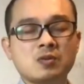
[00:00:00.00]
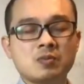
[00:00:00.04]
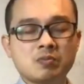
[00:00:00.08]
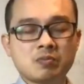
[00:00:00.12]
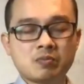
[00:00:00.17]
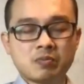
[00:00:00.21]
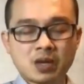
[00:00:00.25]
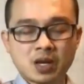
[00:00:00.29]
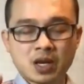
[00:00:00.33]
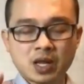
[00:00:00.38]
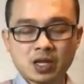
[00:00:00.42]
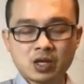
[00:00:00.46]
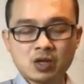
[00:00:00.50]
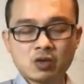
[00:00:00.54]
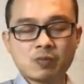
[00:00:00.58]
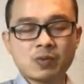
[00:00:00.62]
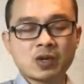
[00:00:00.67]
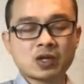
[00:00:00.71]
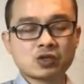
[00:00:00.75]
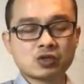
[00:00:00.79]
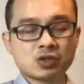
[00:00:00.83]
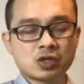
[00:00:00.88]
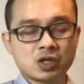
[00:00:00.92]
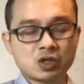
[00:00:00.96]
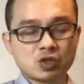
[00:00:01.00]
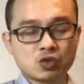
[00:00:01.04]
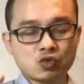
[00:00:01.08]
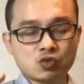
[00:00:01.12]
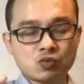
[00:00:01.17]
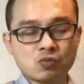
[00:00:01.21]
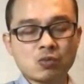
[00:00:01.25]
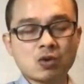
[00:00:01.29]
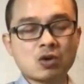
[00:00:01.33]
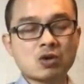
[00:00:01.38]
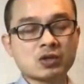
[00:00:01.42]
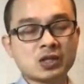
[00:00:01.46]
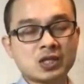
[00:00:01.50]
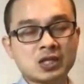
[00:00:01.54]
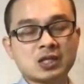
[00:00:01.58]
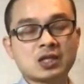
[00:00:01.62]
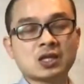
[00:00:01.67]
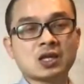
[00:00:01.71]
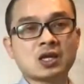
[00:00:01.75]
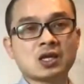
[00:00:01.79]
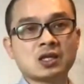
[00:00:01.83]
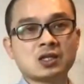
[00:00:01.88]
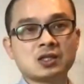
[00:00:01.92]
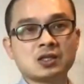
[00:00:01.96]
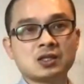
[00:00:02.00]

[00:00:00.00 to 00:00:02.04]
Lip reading: But acupuncture can do more than that.